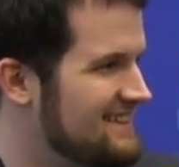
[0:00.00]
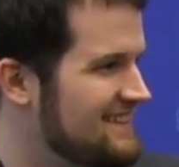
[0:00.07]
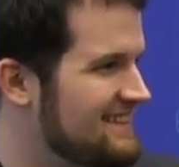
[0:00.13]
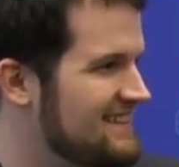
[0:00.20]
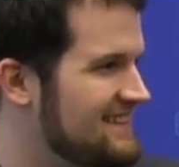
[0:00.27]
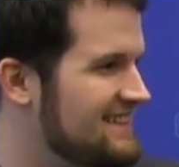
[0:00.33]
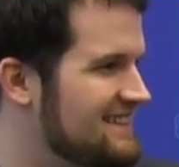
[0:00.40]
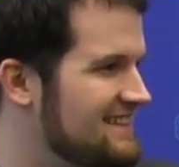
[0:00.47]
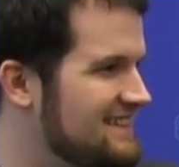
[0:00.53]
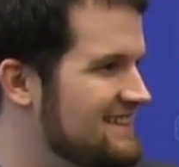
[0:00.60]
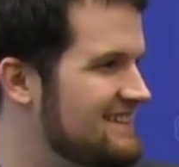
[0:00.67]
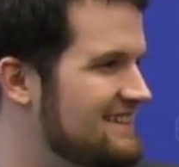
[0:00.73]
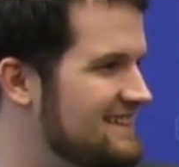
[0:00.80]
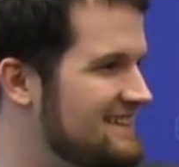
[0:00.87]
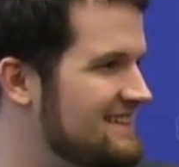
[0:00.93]

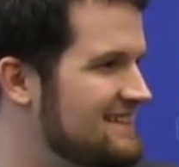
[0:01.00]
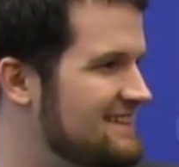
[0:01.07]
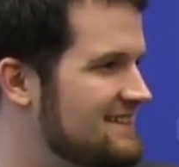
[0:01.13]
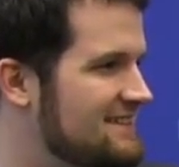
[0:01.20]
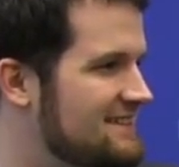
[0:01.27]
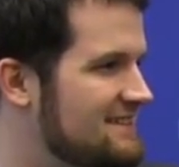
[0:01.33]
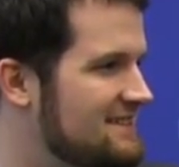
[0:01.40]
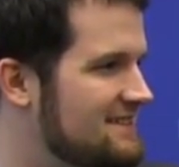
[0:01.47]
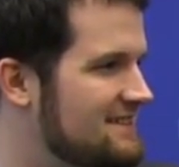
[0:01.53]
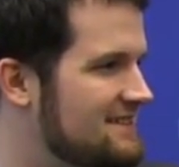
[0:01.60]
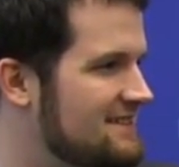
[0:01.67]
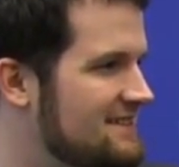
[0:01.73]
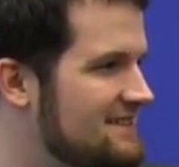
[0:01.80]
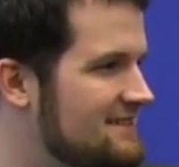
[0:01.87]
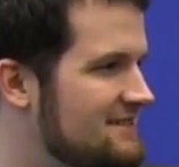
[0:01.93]

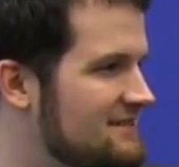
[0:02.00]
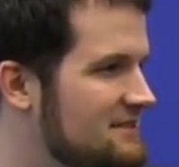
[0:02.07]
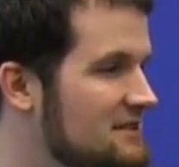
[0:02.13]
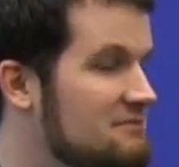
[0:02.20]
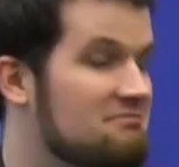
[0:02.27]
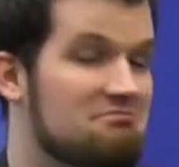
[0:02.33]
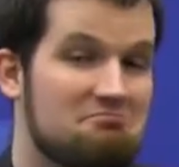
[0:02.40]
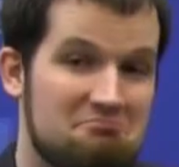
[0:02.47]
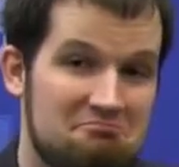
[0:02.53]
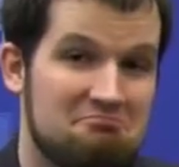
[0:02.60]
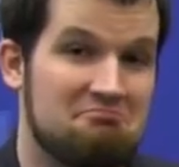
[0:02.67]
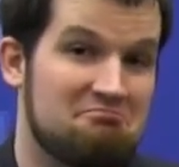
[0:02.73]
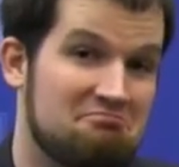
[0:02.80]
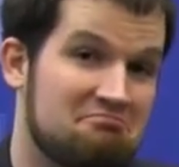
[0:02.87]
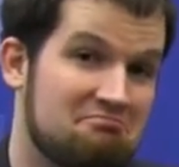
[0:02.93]

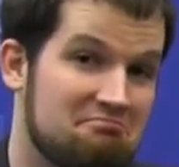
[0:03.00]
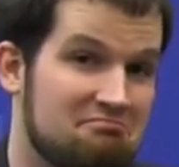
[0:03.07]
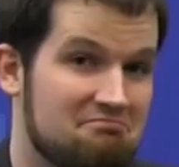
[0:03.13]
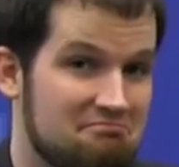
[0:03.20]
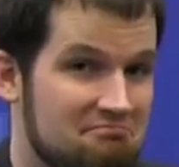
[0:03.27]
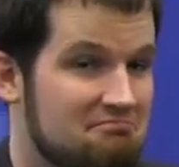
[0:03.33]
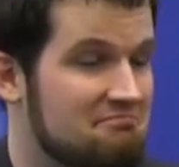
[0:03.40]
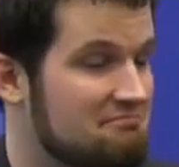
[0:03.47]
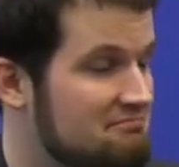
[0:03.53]
[no speech]